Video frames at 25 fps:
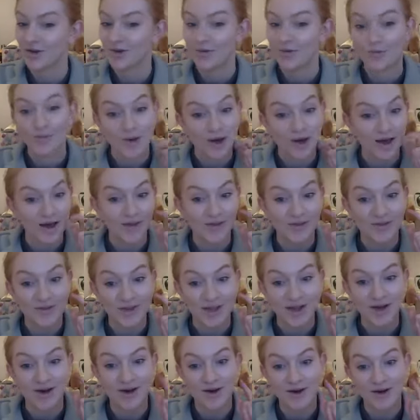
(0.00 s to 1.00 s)
Well,
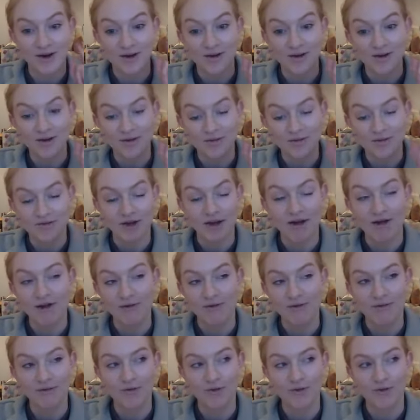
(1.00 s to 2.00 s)
they are a very
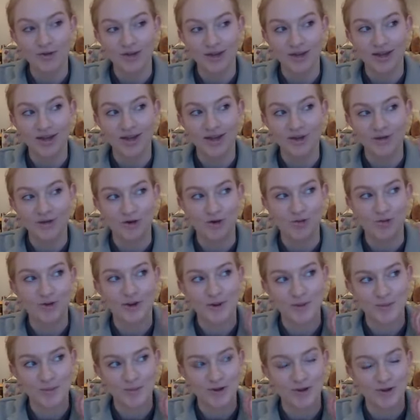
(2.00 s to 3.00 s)
forward-thinking group at
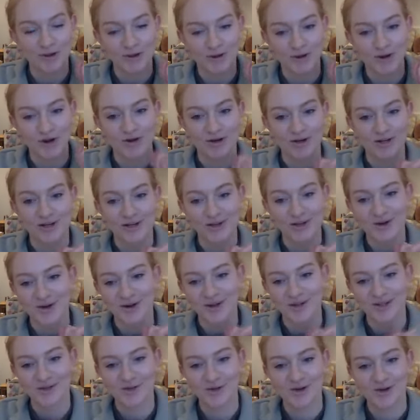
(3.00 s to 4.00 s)
Imperial College,
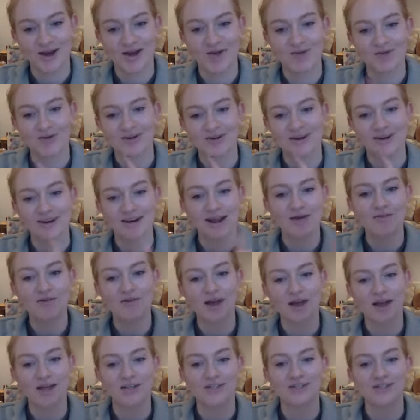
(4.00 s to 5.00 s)
yes. And I would never
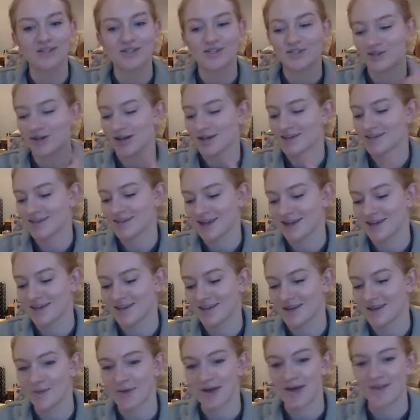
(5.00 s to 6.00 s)
like to suggest
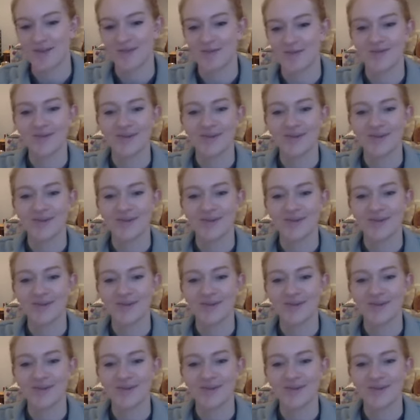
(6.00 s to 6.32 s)
anything about them.